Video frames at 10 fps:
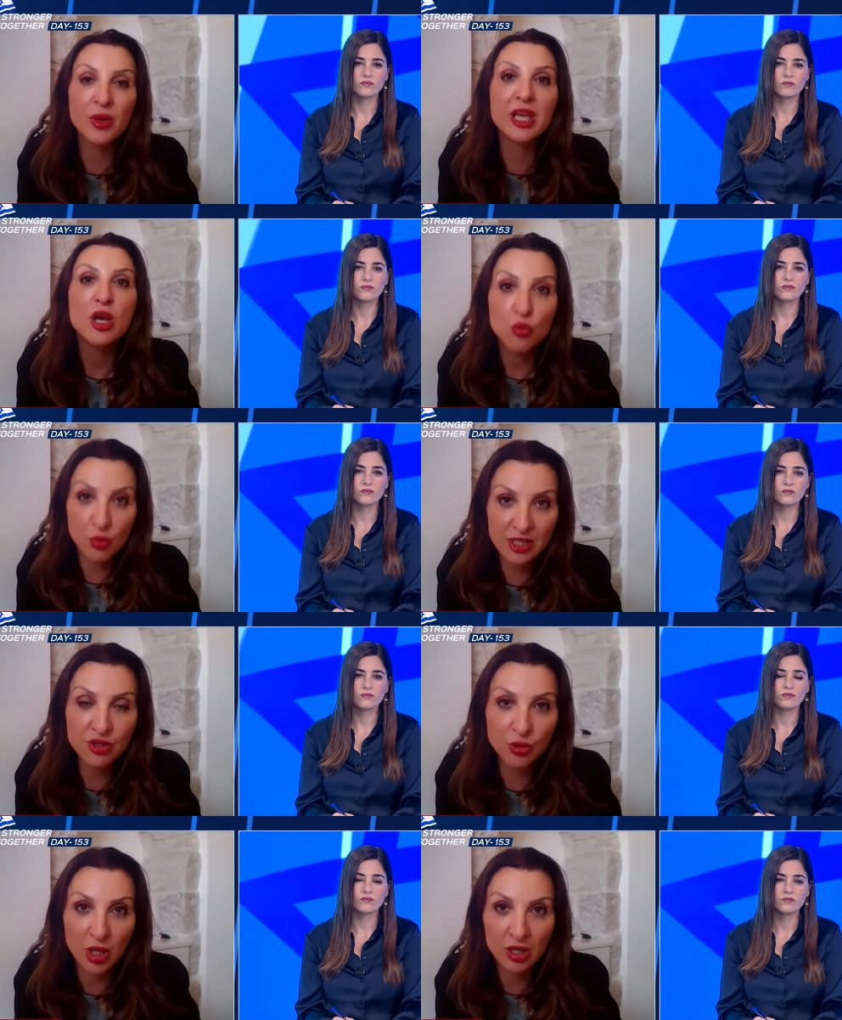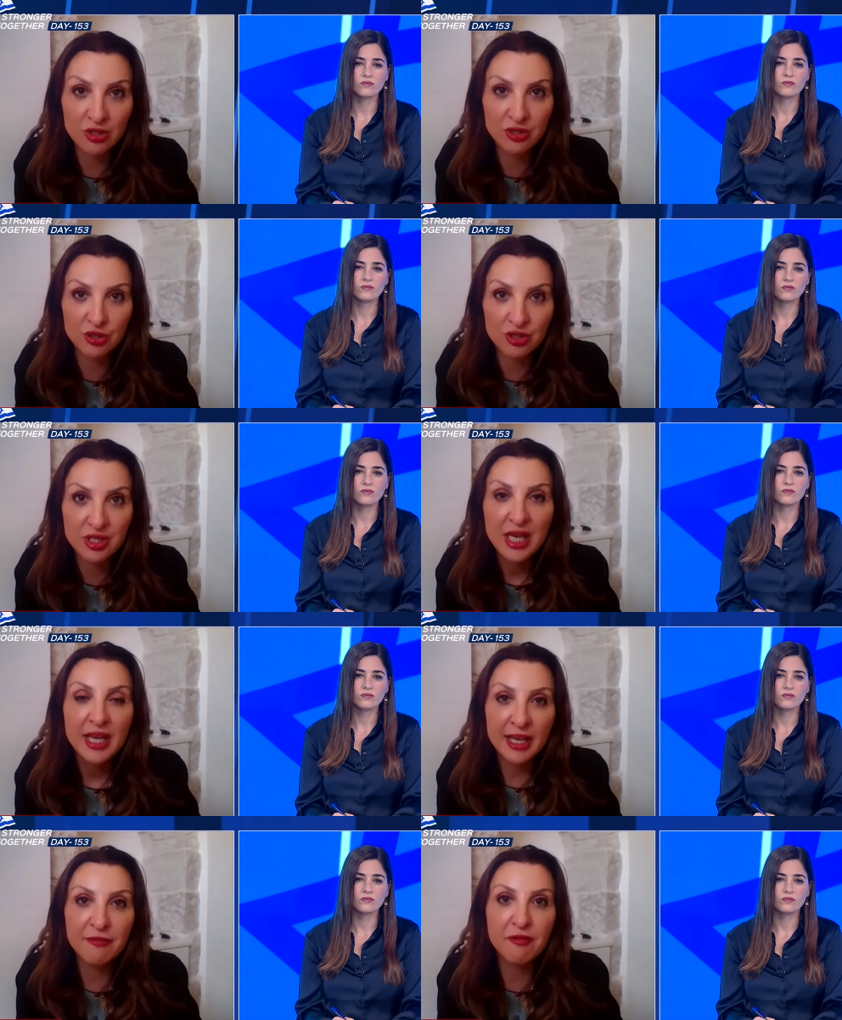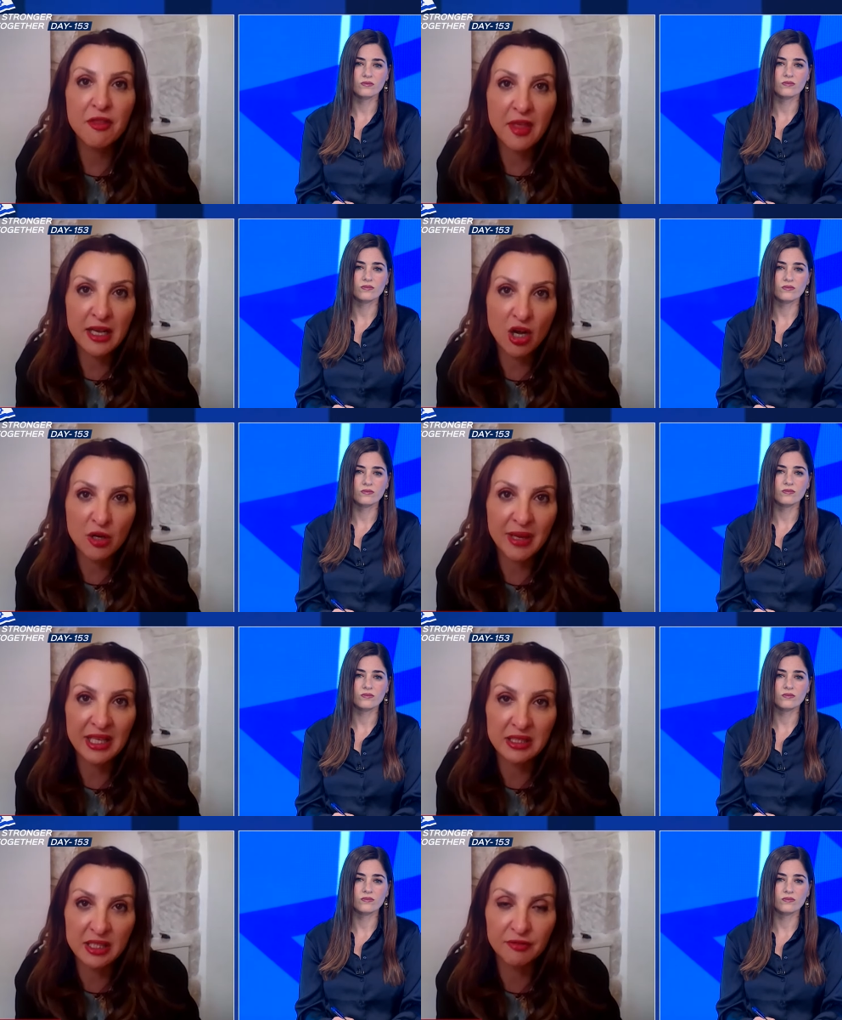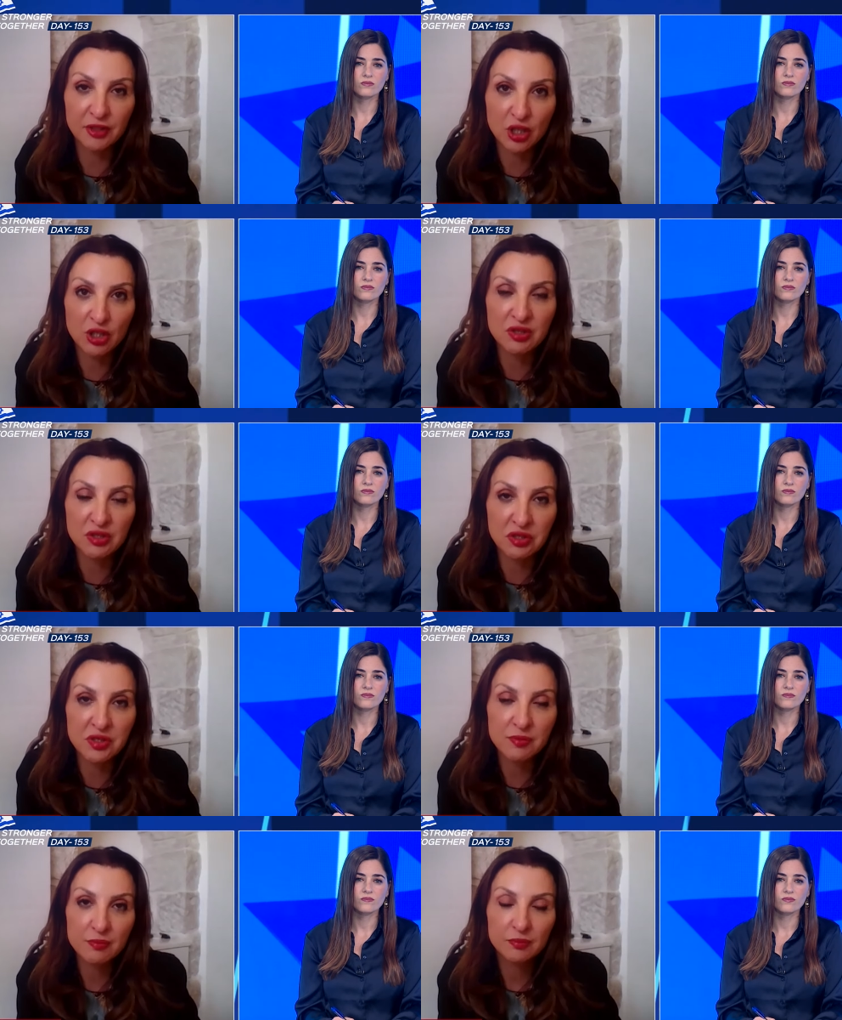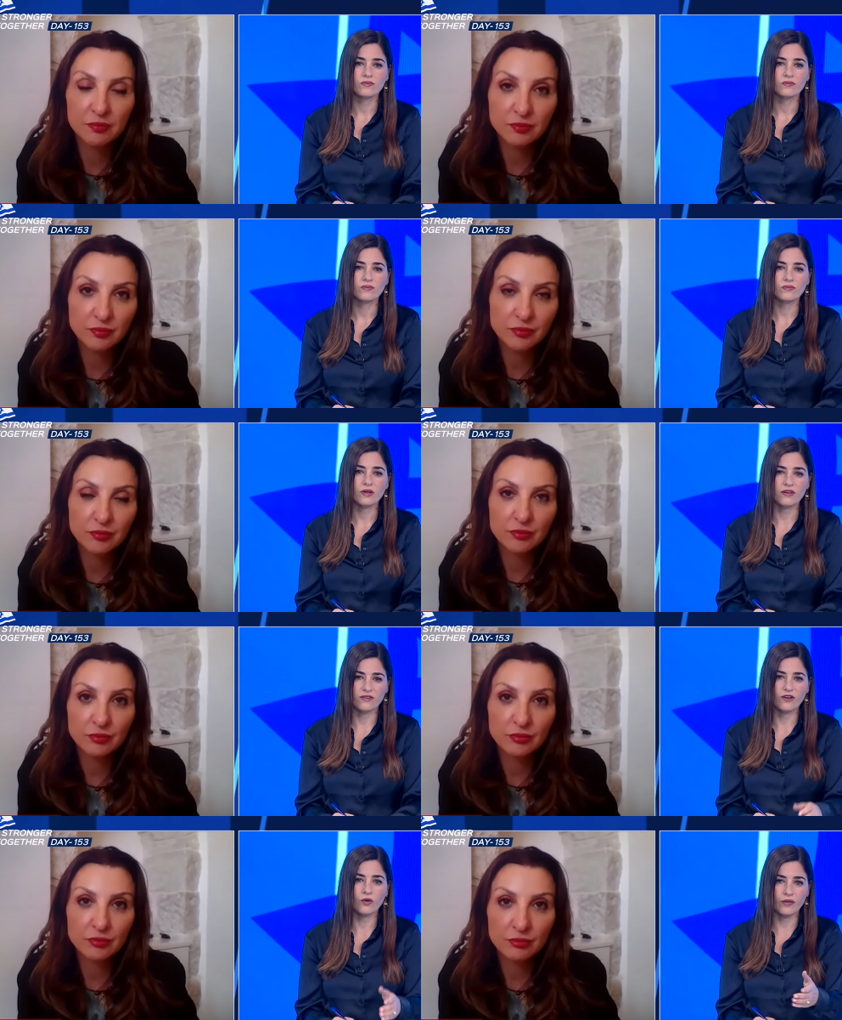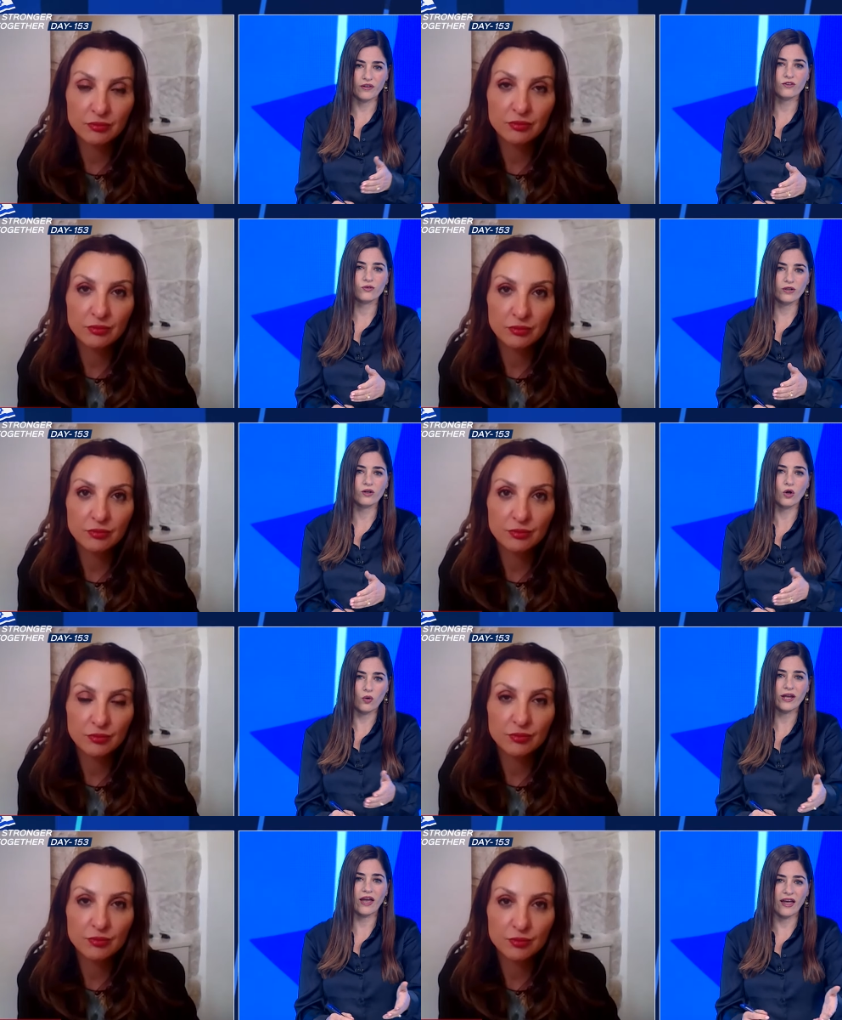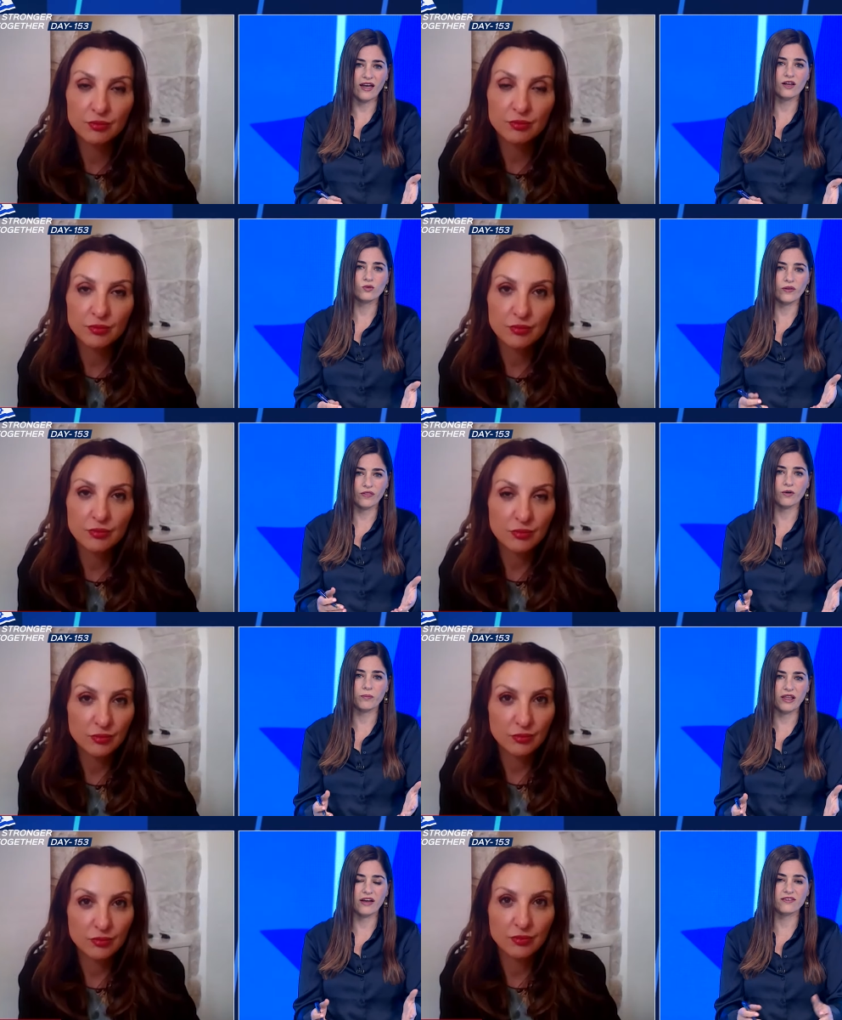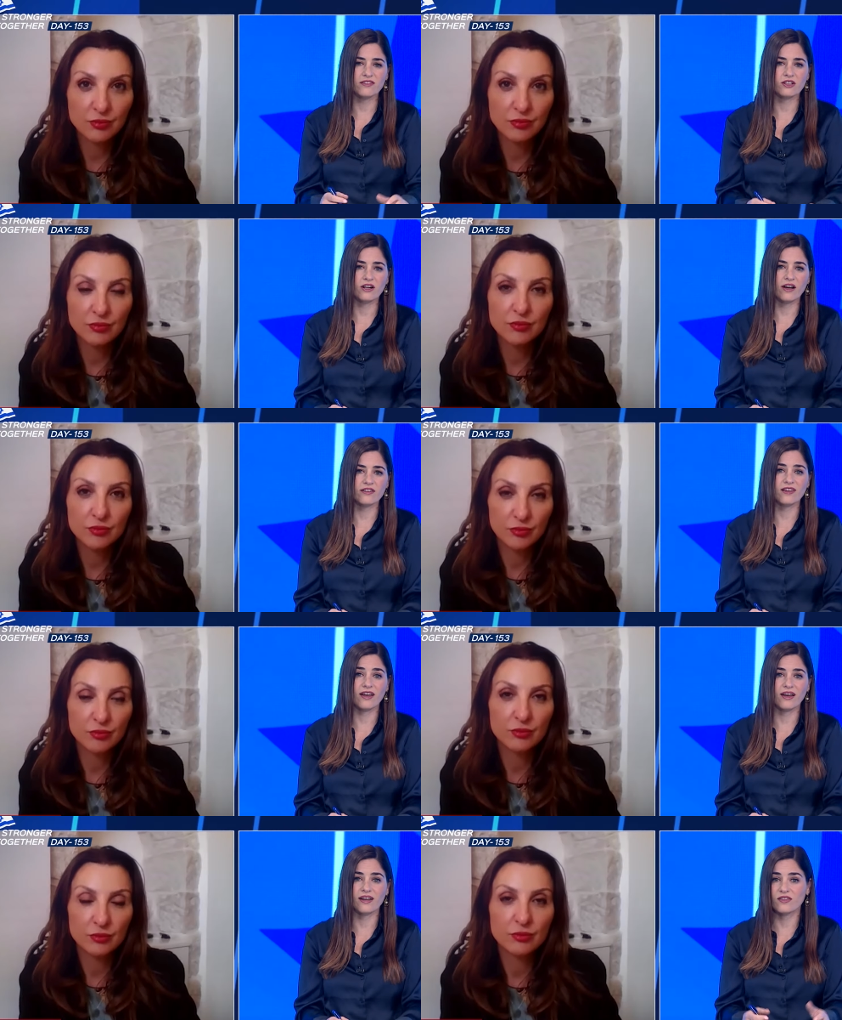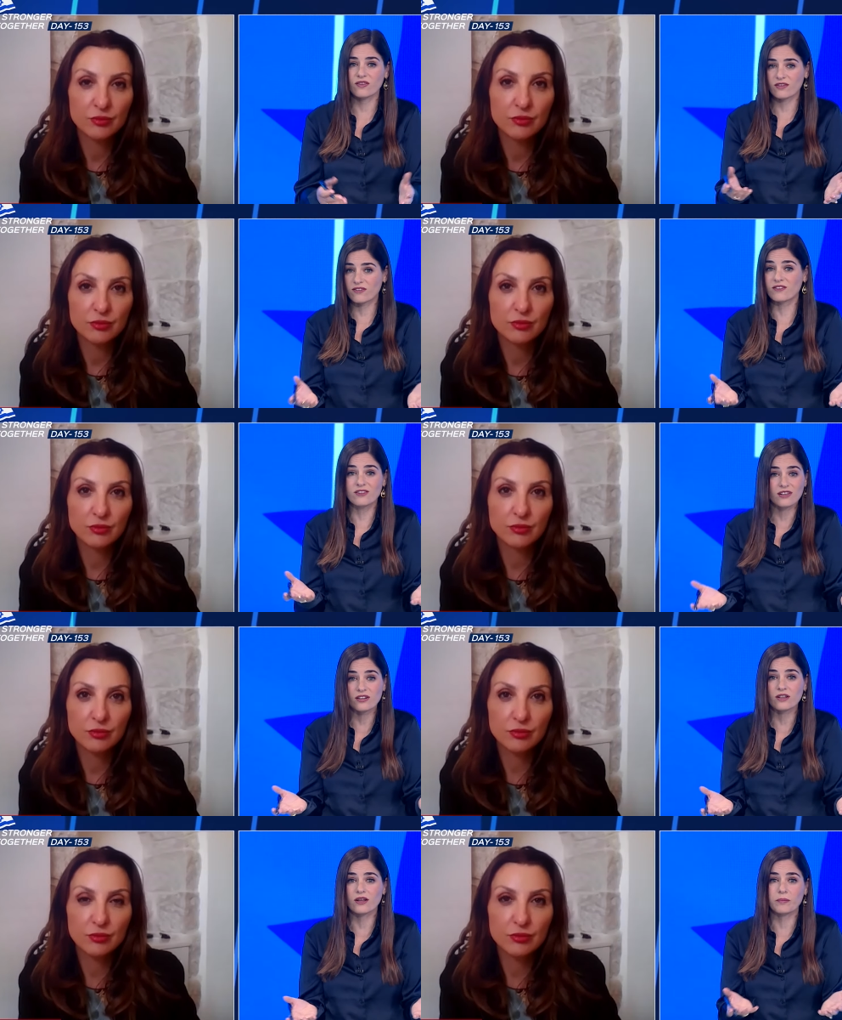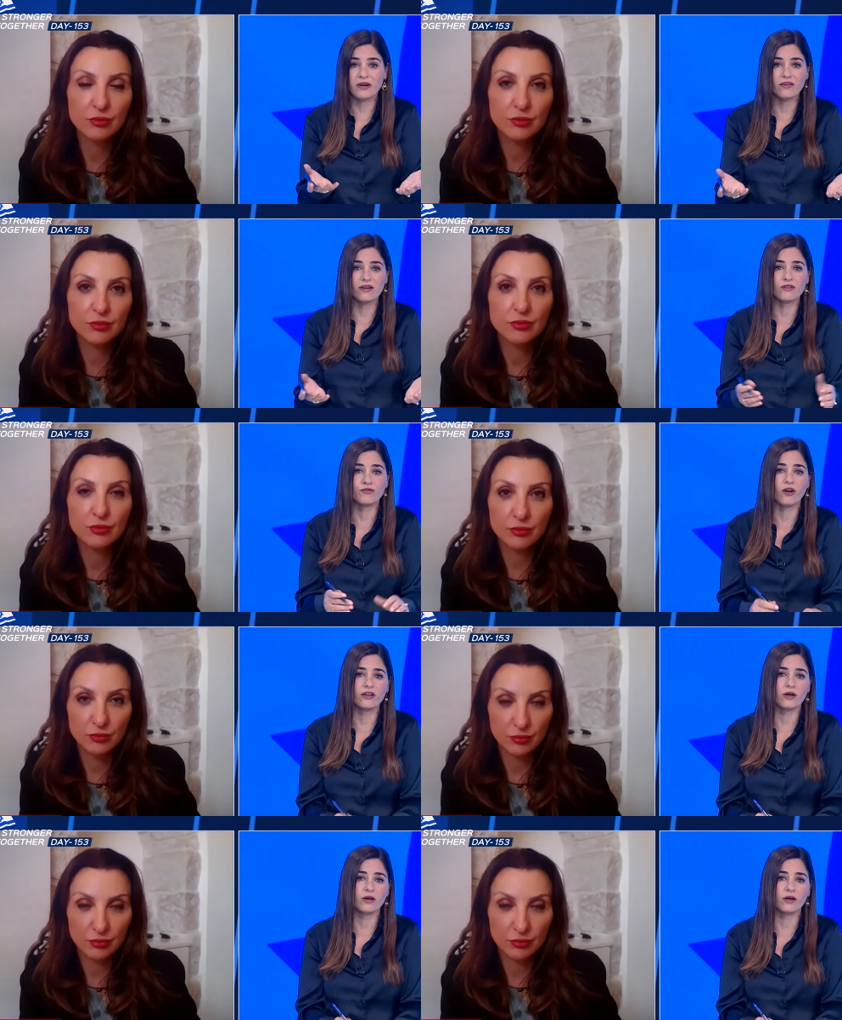Speaker 1: we rescue our hostages if they can't make a deal for the hostages.
Speaker 2: And so with Israel going ahead with their plans in Gaza and this deal apparently falling